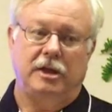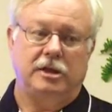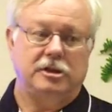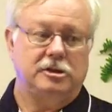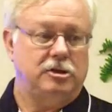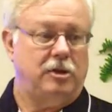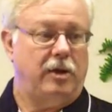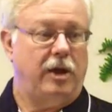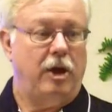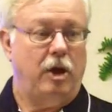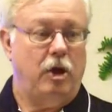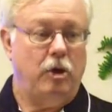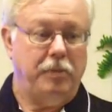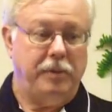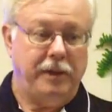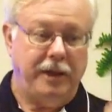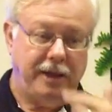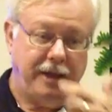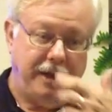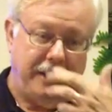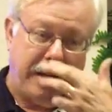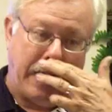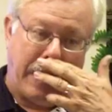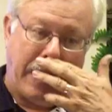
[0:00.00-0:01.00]
So I hope
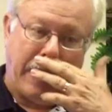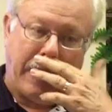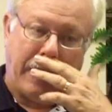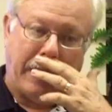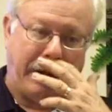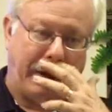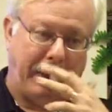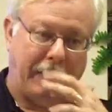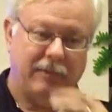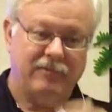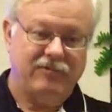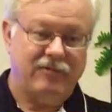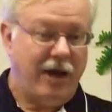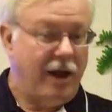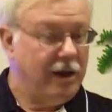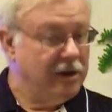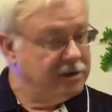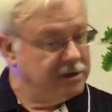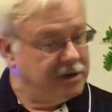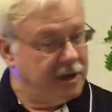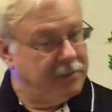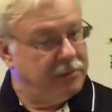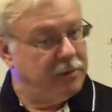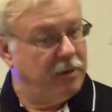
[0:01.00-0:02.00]
he
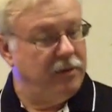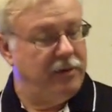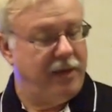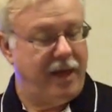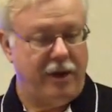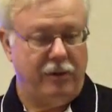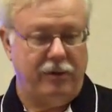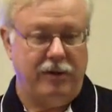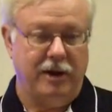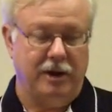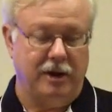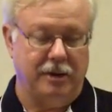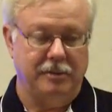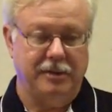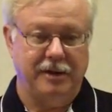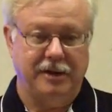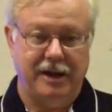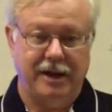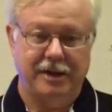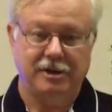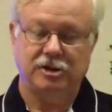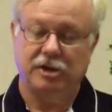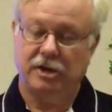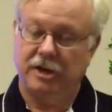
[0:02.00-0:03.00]
follows up on that
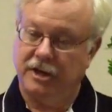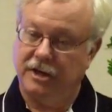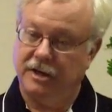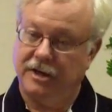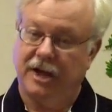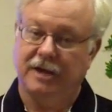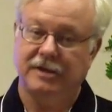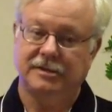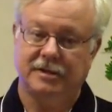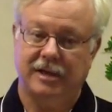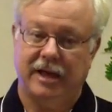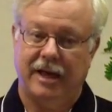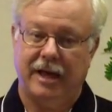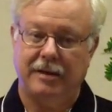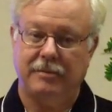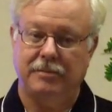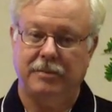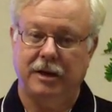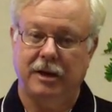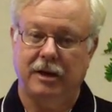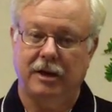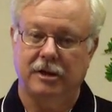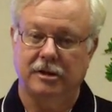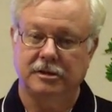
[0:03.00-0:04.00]
recommendation and does that,
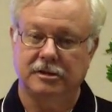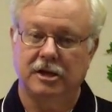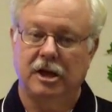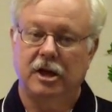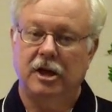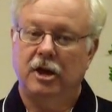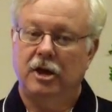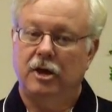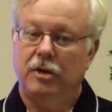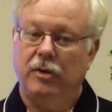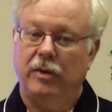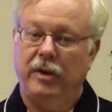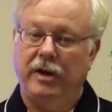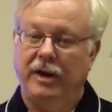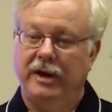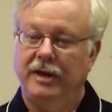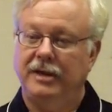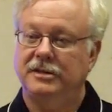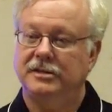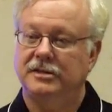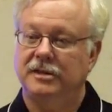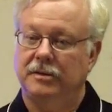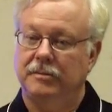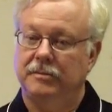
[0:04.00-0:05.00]
because we
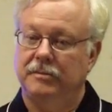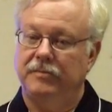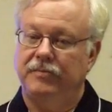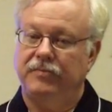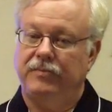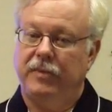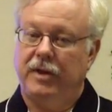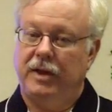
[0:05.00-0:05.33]
need some